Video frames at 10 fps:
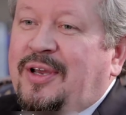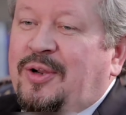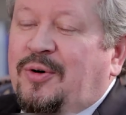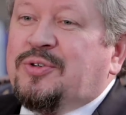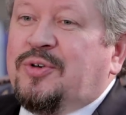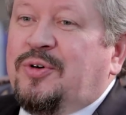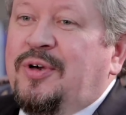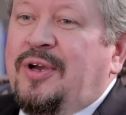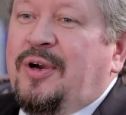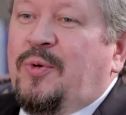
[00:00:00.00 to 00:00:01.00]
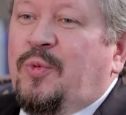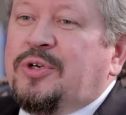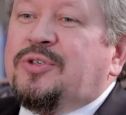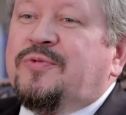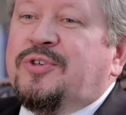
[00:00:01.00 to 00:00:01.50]
and also
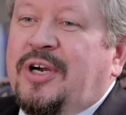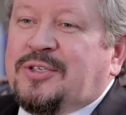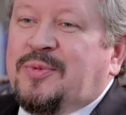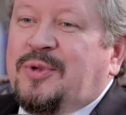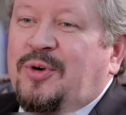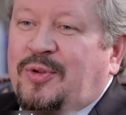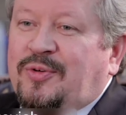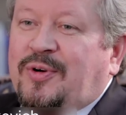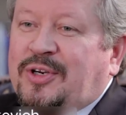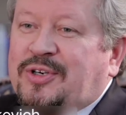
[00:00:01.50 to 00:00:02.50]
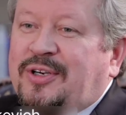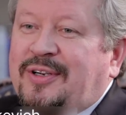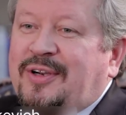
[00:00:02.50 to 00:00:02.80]
Voice of Chuck Swindoll in Russia.